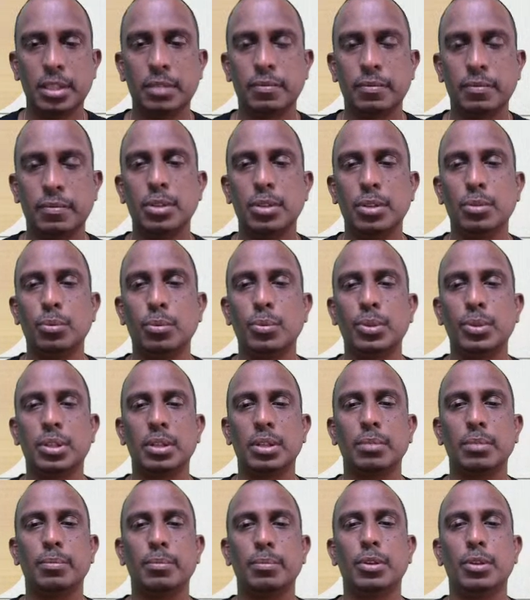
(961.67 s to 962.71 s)
we use
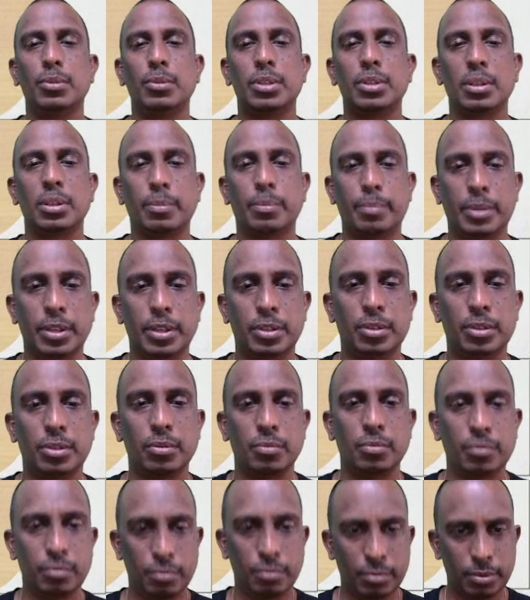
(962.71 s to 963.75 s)
immunosuppressive
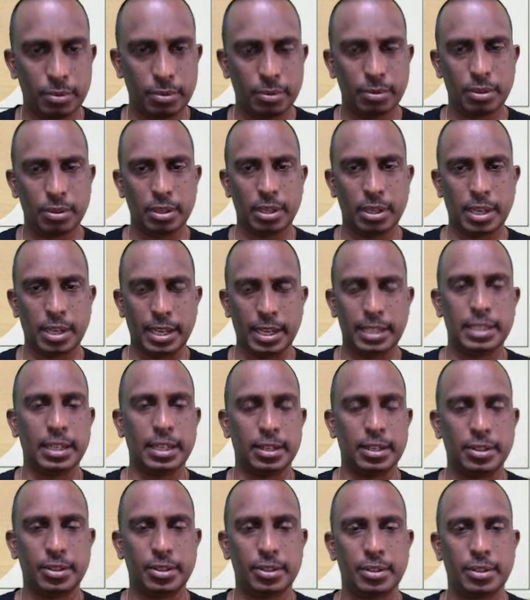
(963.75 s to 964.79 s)

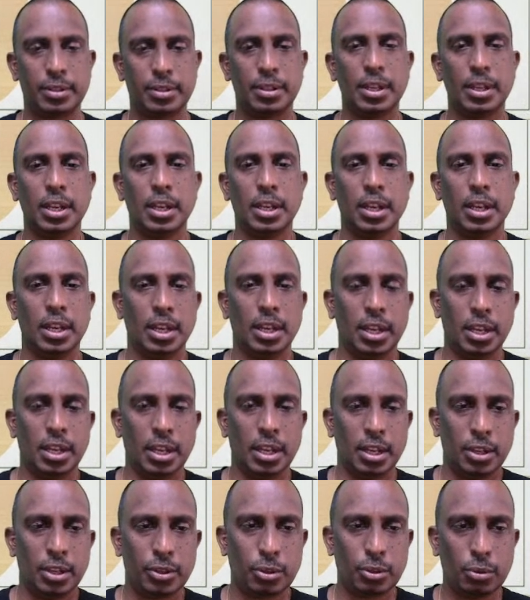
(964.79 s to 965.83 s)
agents.
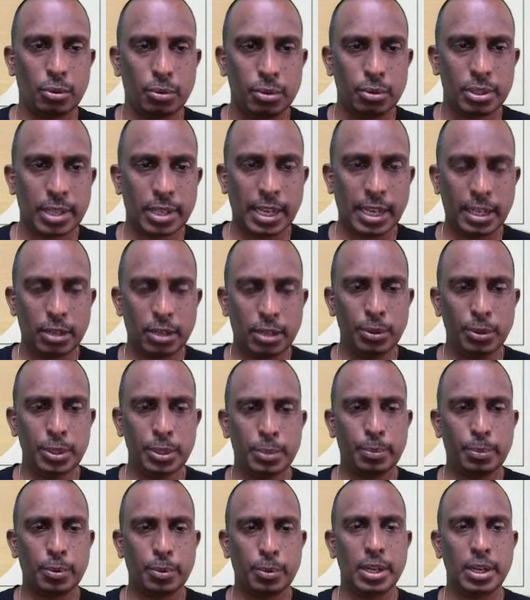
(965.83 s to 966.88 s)
So
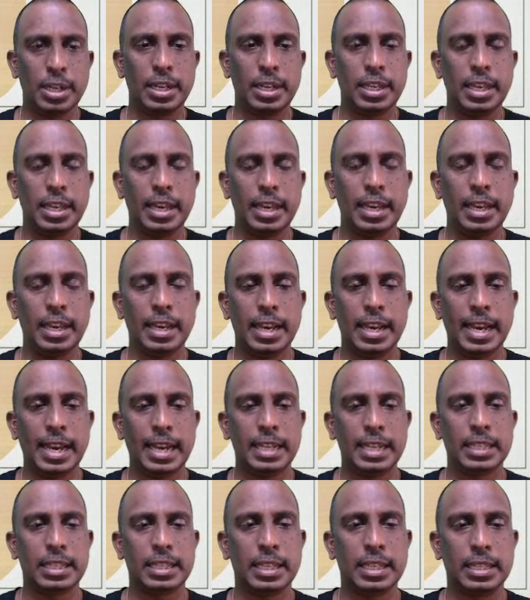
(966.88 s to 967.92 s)
cyclosporin A
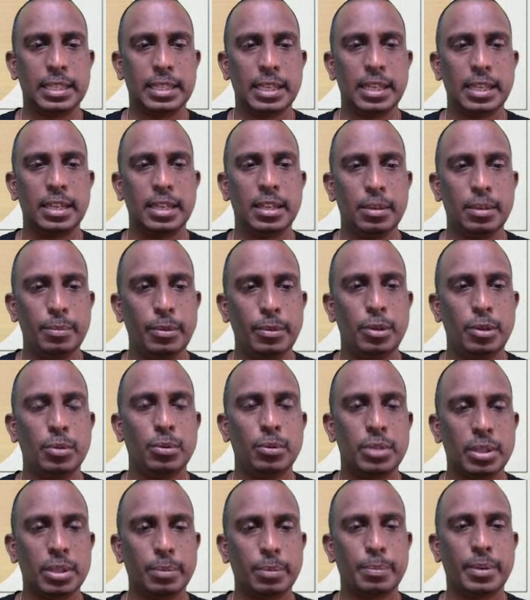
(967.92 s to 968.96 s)
acts as a
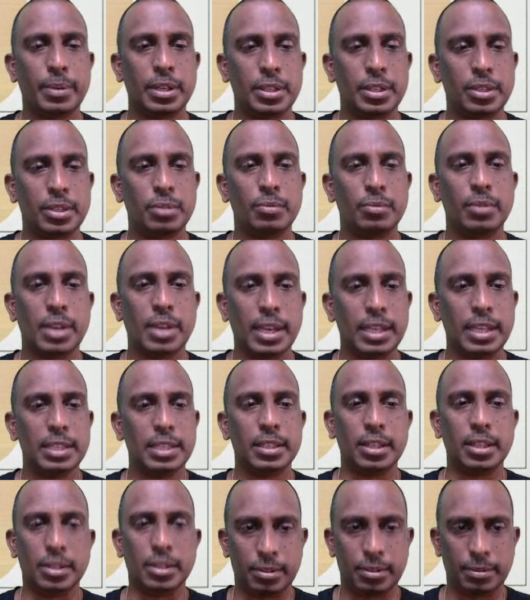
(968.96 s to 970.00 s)
immunosuppressive
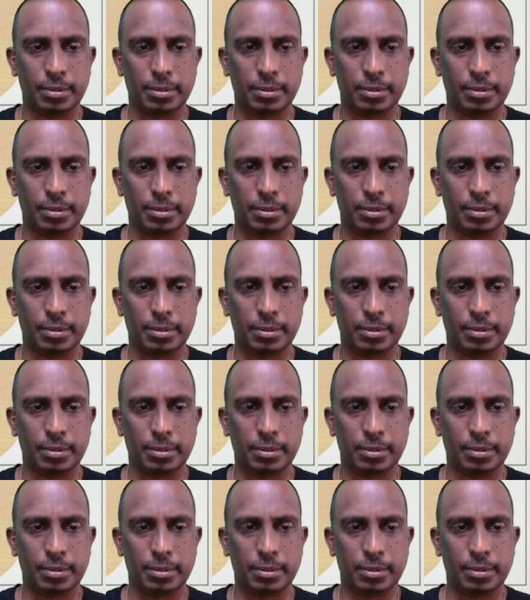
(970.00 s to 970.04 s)
agent.